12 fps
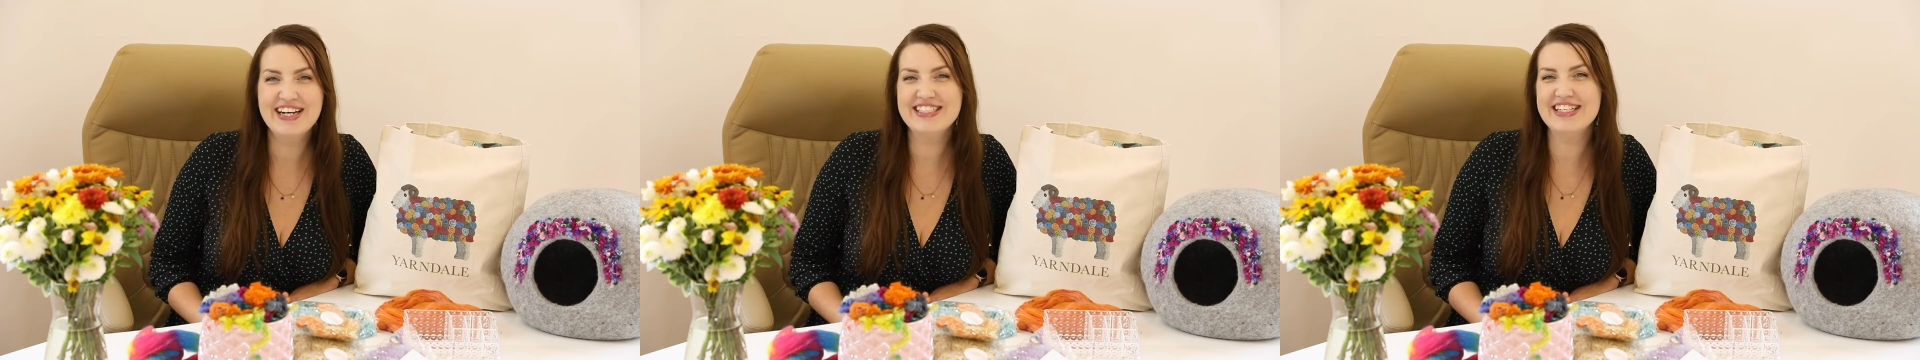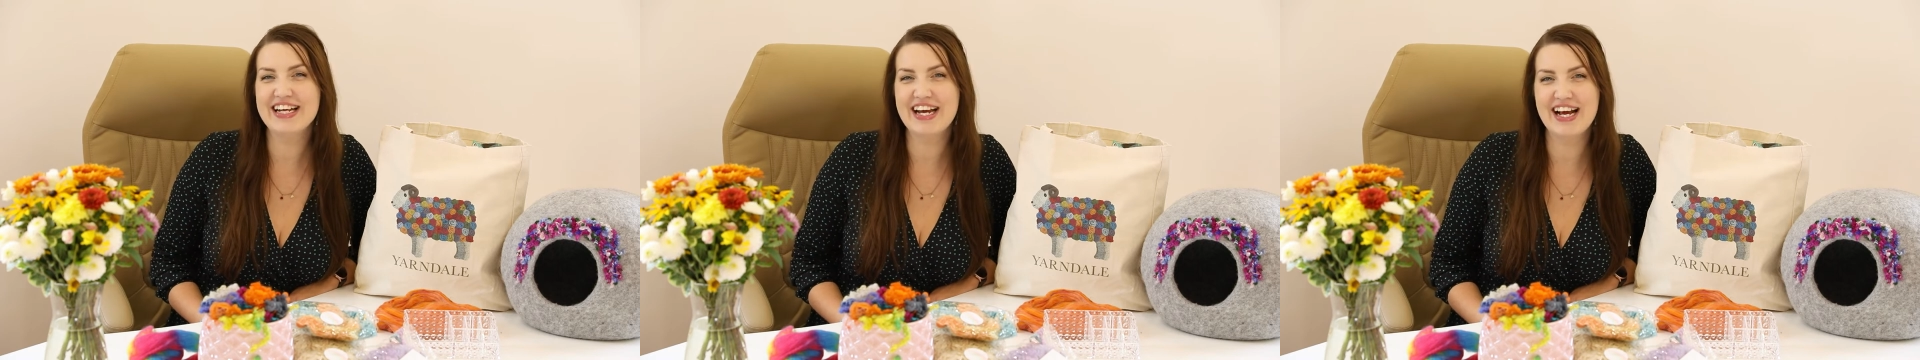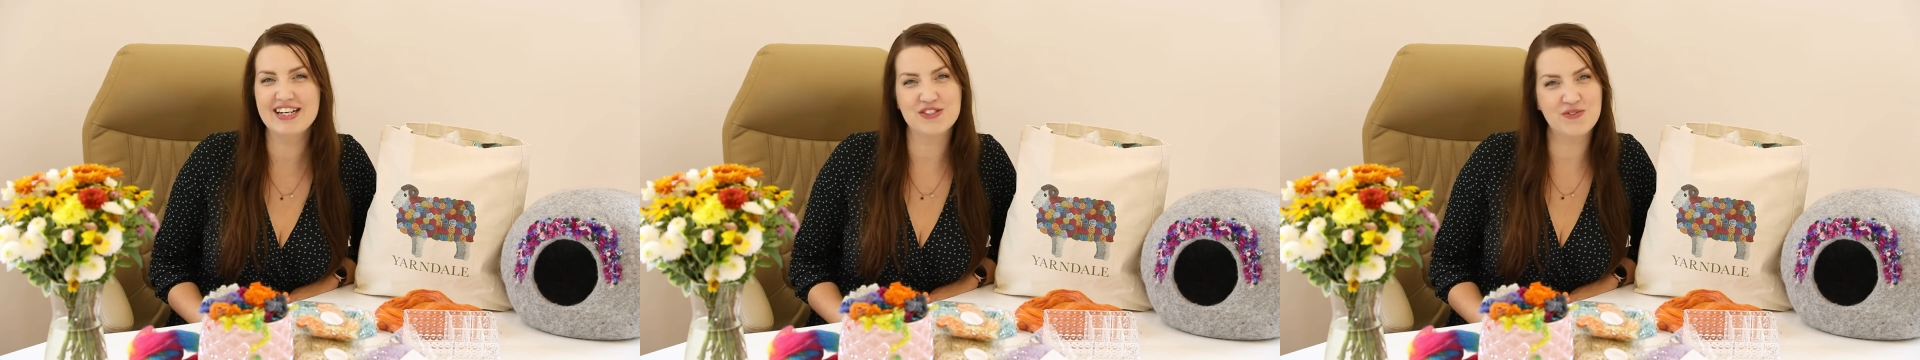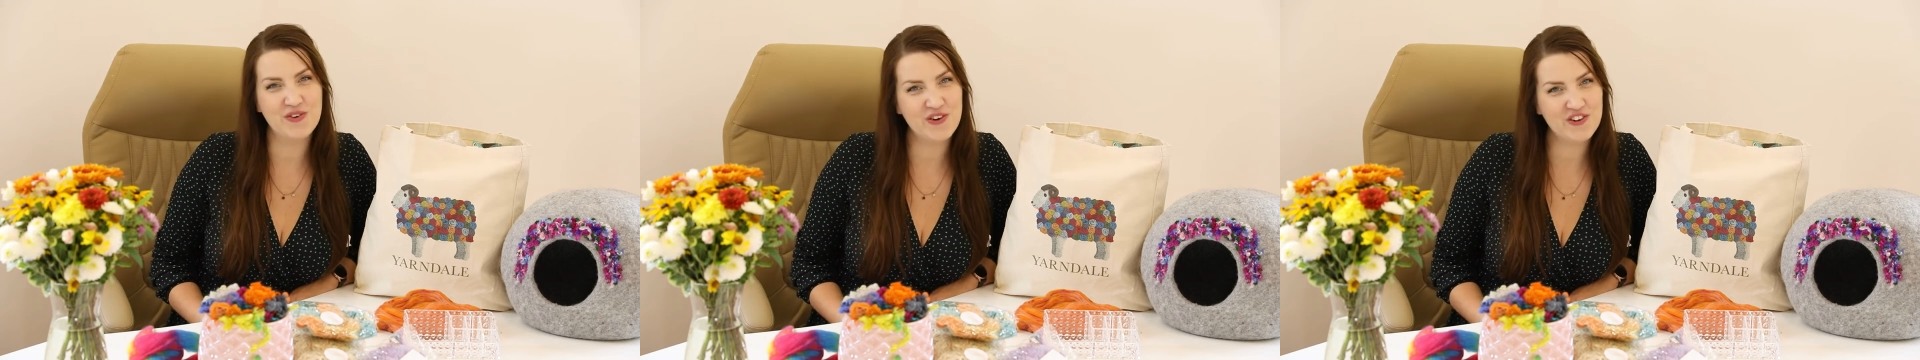She
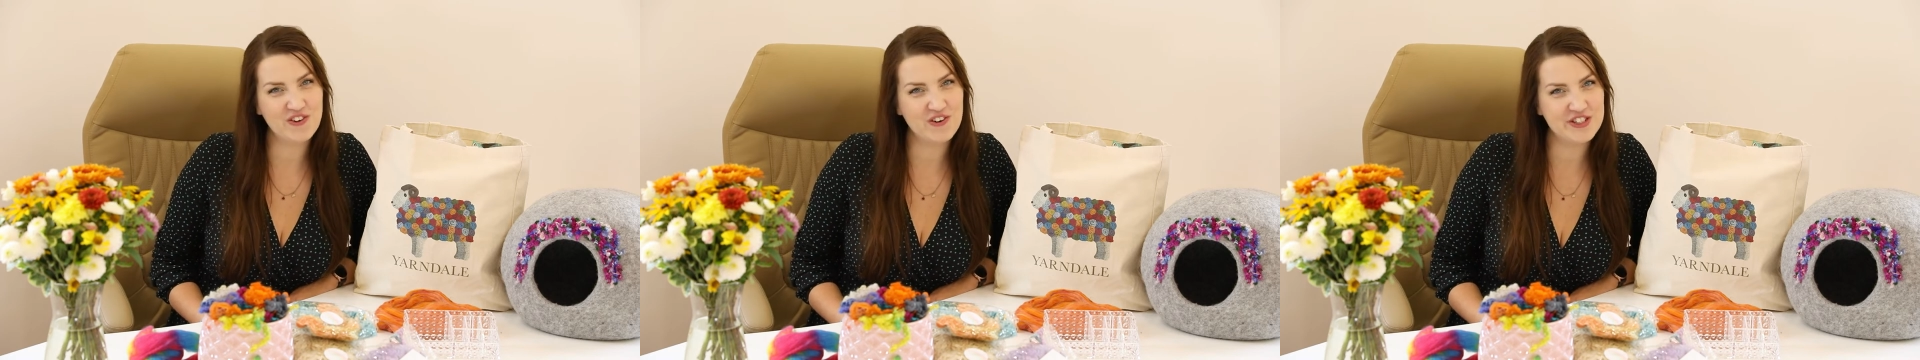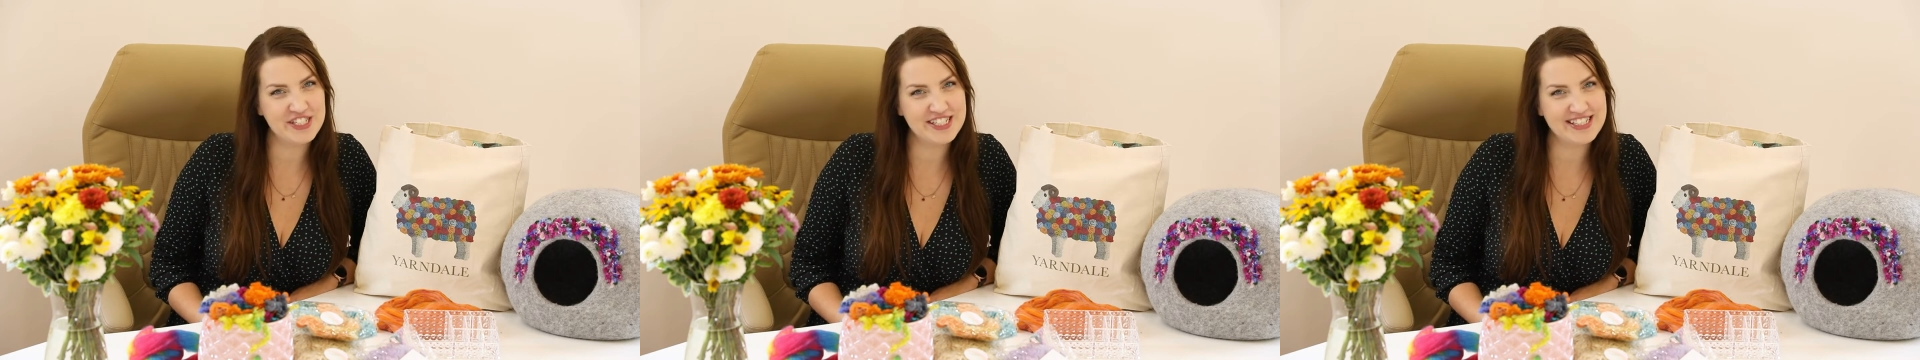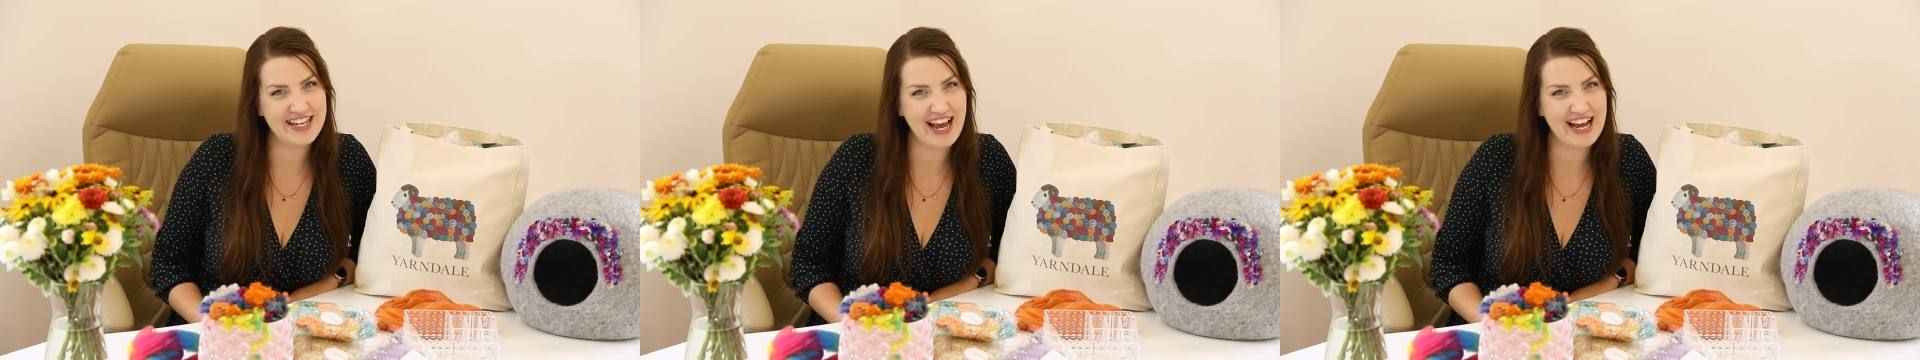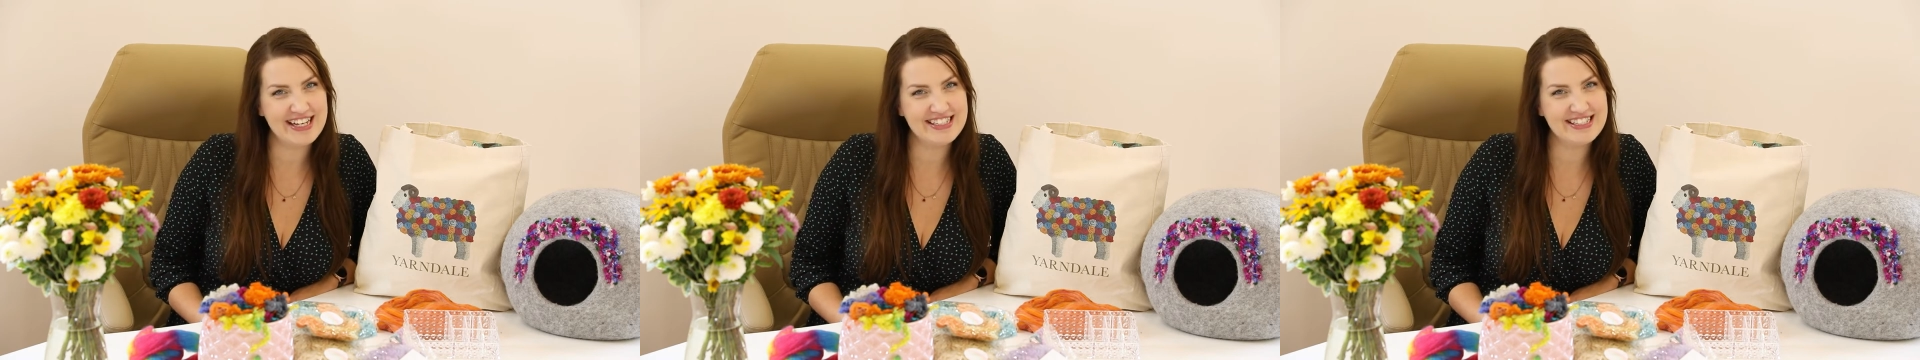has four gorgeous
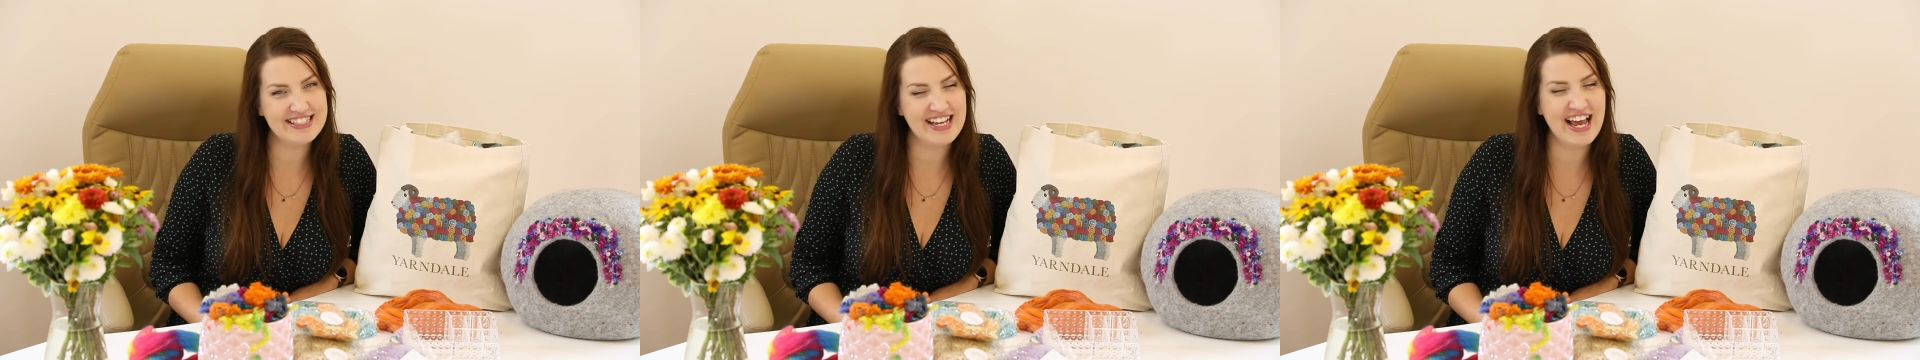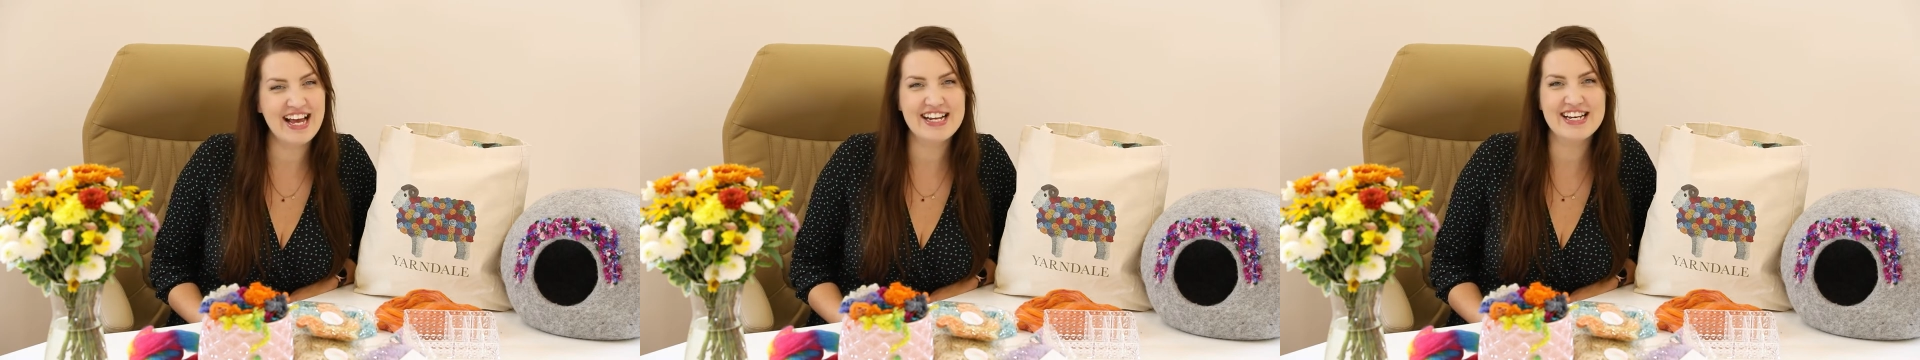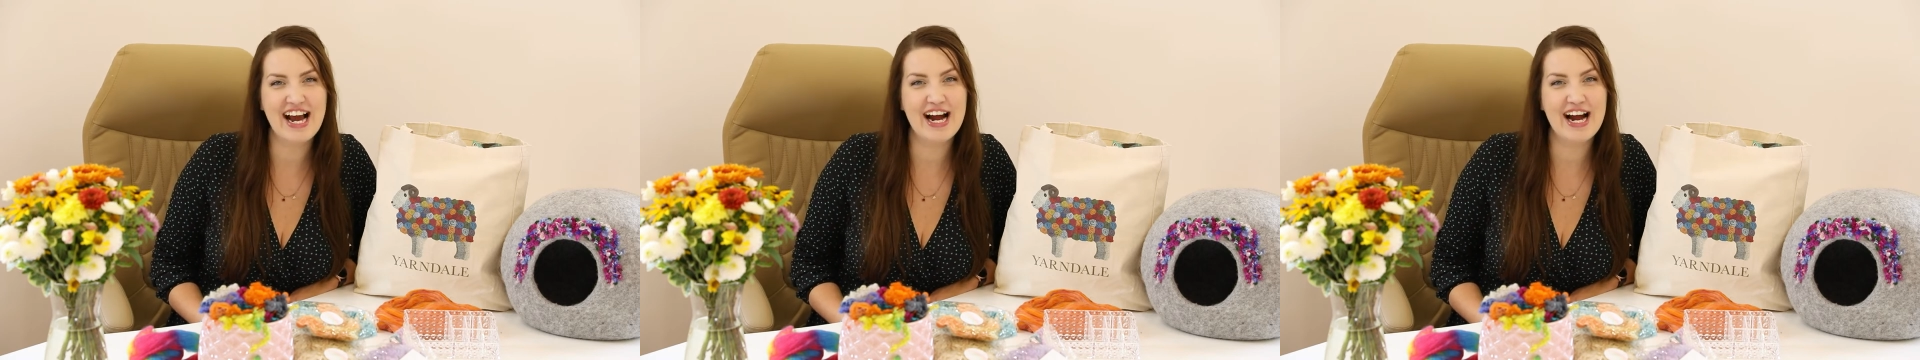cats and